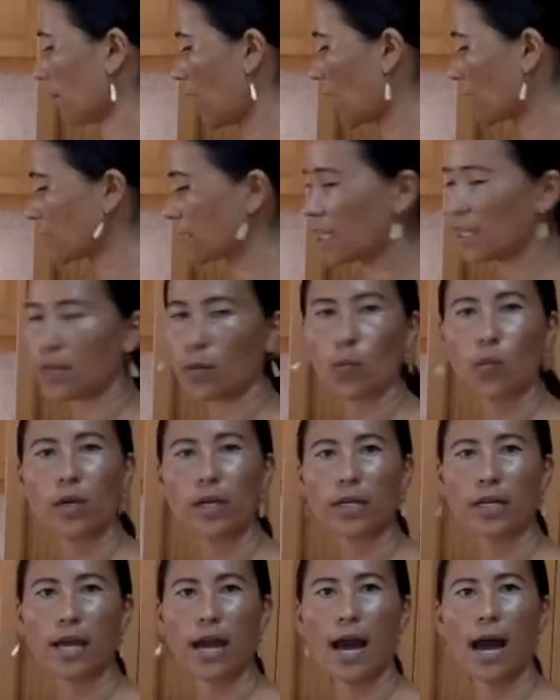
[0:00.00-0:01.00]
I said 1.5
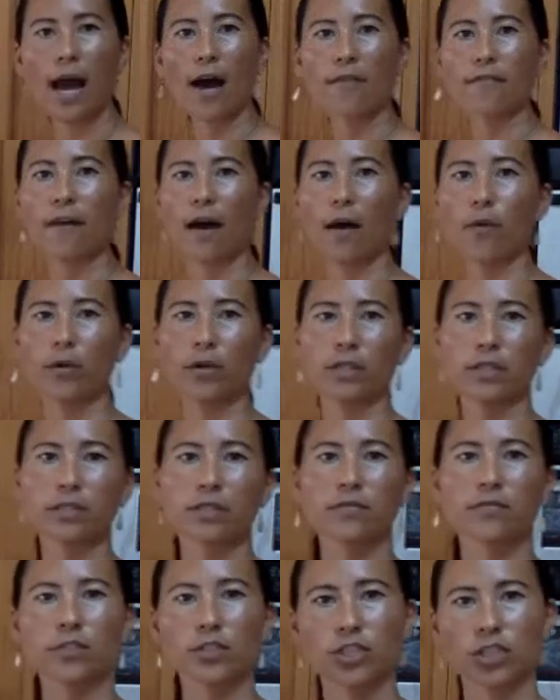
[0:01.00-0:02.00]

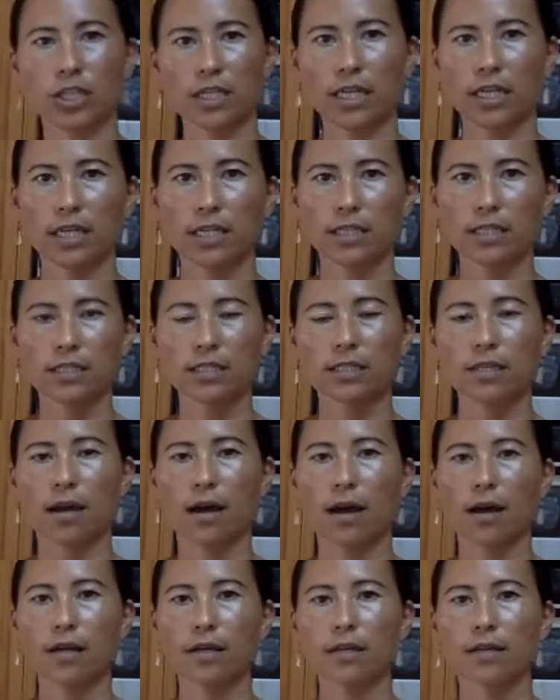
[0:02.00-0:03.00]
hours for chicken
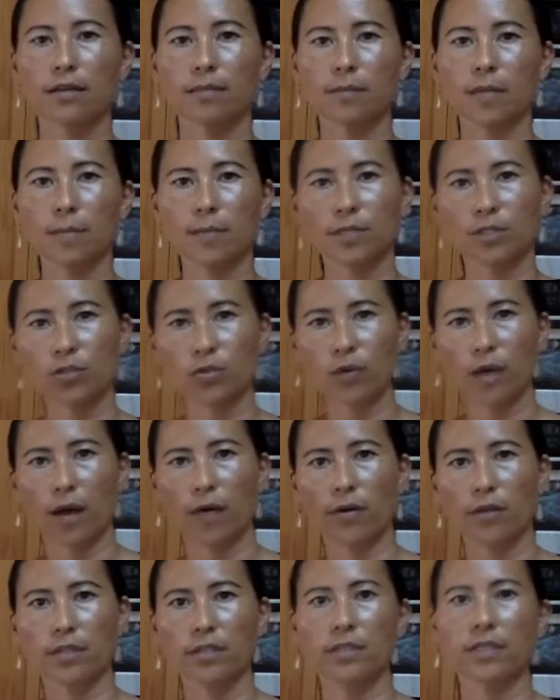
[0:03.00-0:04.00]
stock, maybe 2
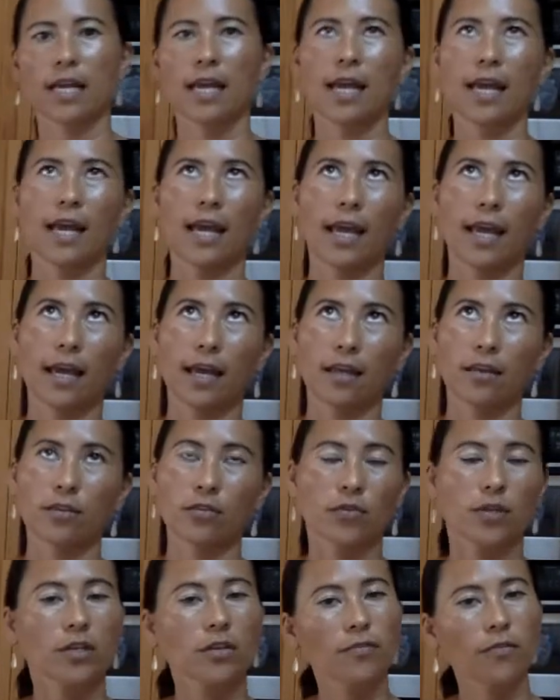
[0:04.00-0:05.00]
hours, and
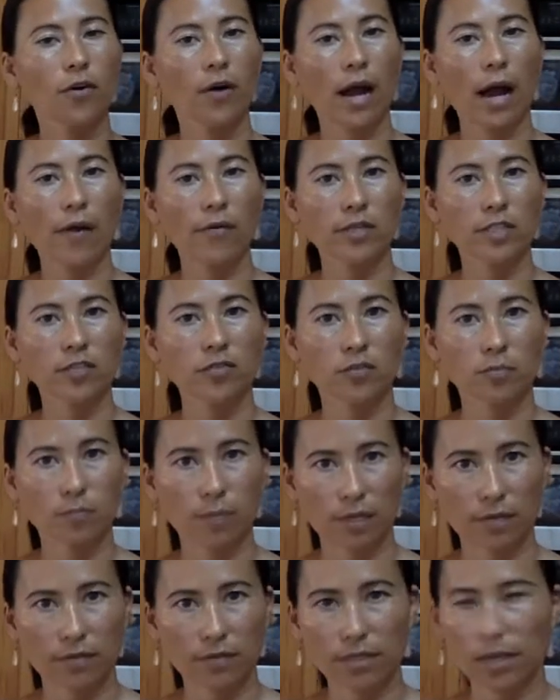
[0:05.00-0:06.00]
3 to 4 hours for
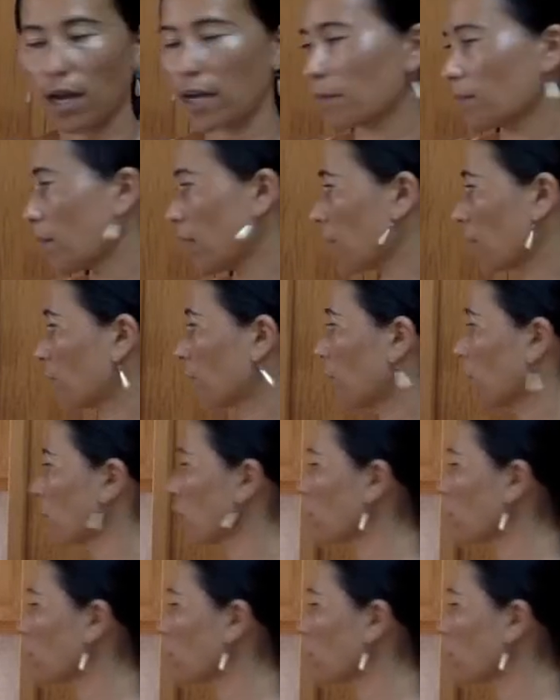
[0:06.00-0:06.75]
beef stock. But if you're